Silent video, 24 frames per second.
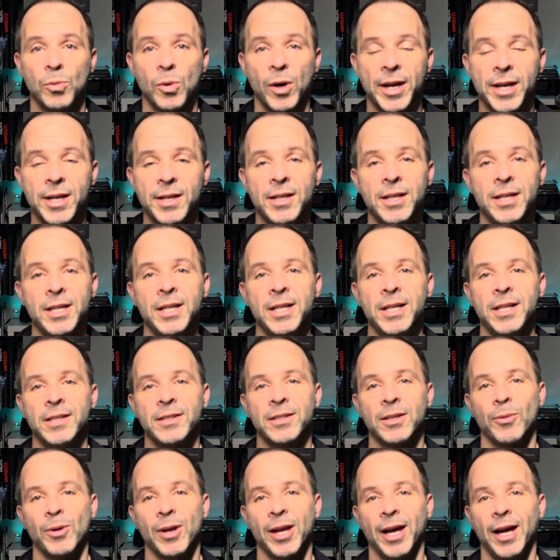weight.
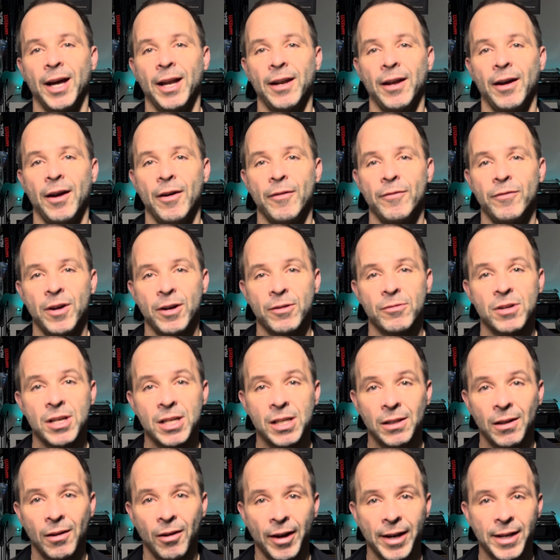So we had a very
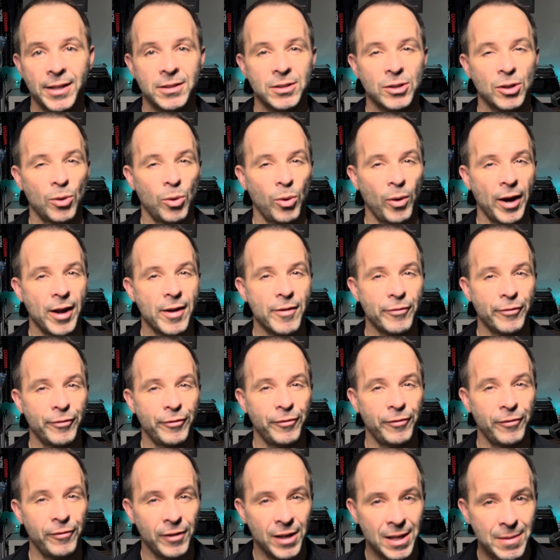light, quite
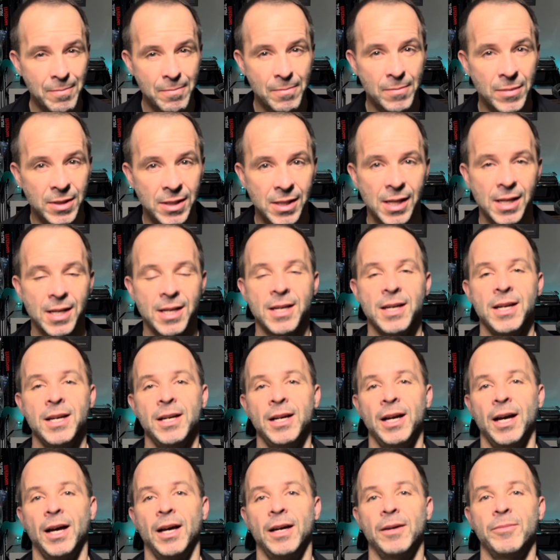flimsy
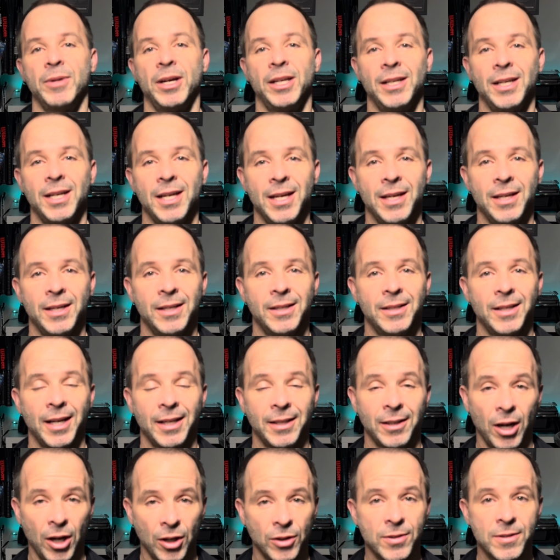and
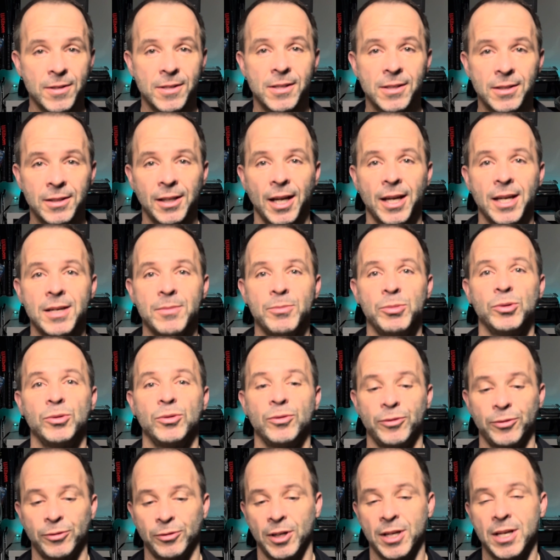an
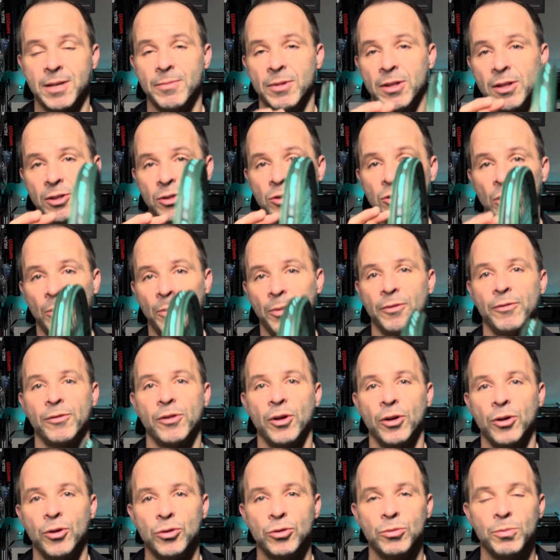unstable frame in the top of
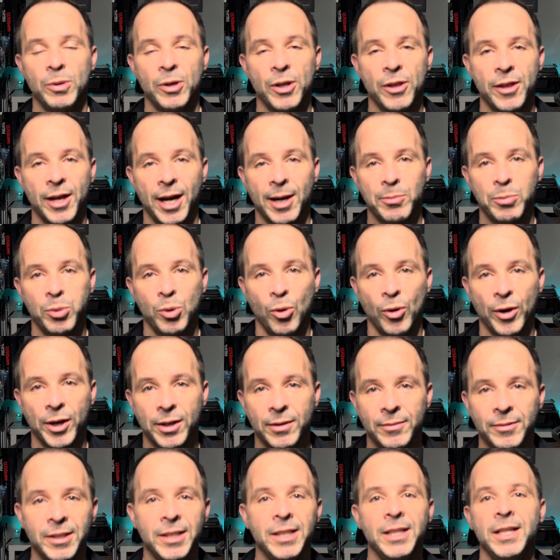the hoop at that point.
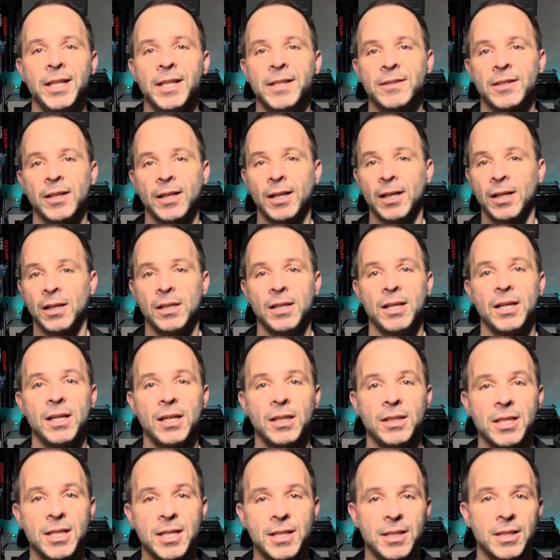So clearly
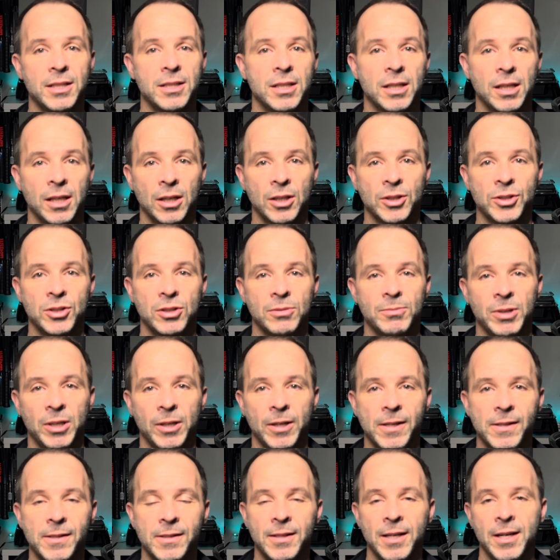I needed to
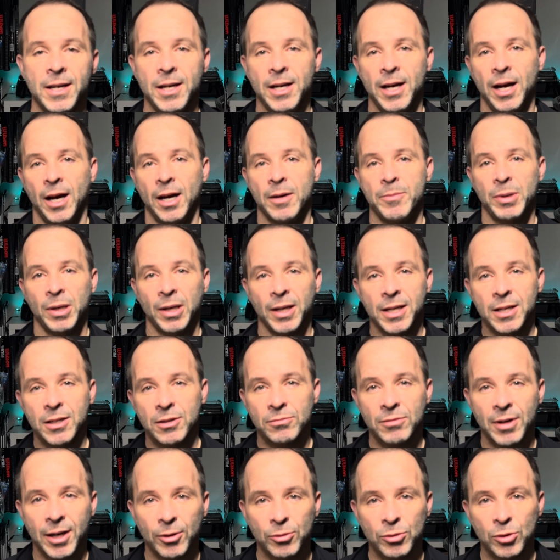customize. I played
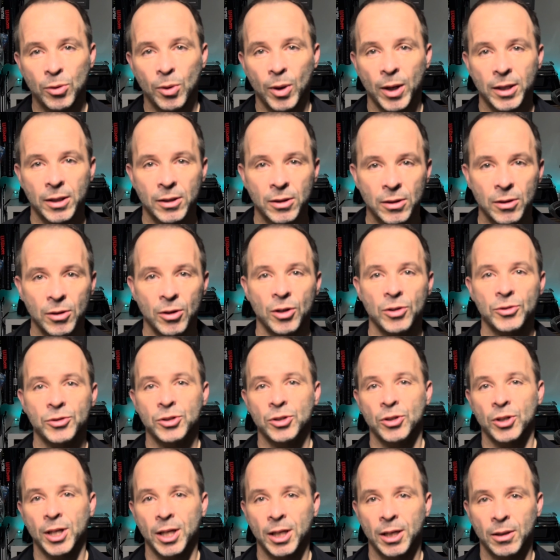around quite a lot,
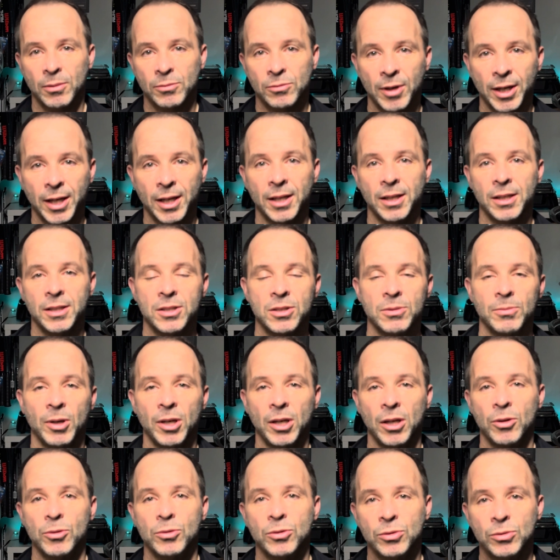took it up regularly to my
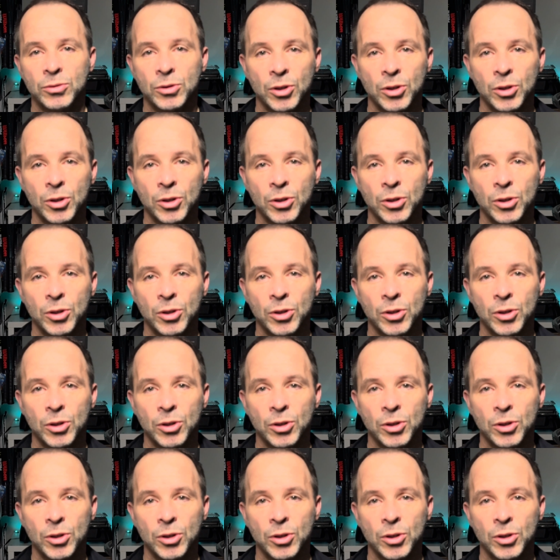local